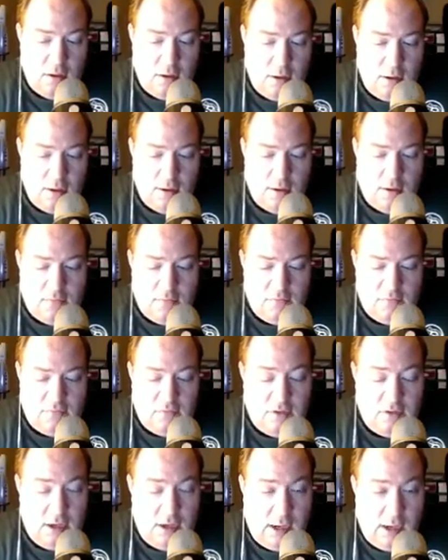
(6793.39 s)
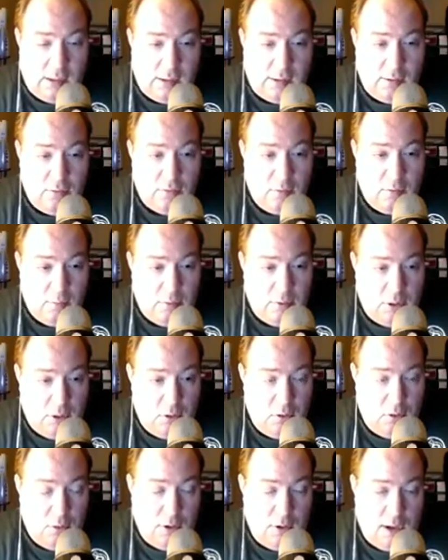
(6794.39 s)
for the yellow, the
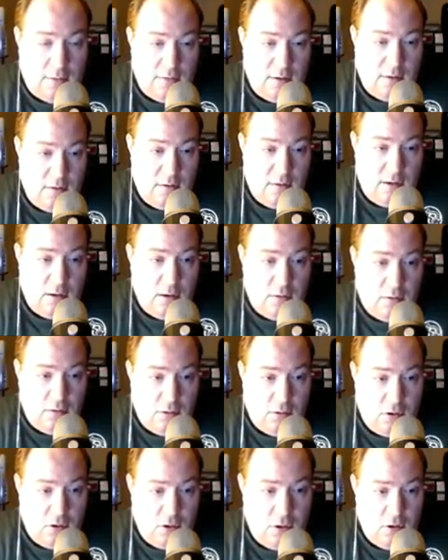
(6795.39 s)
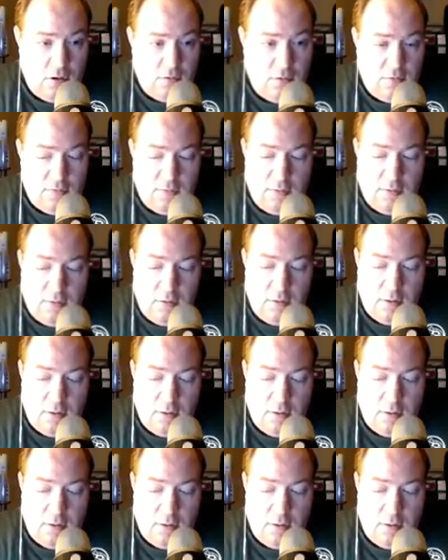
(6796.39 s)
blue, and then the other cards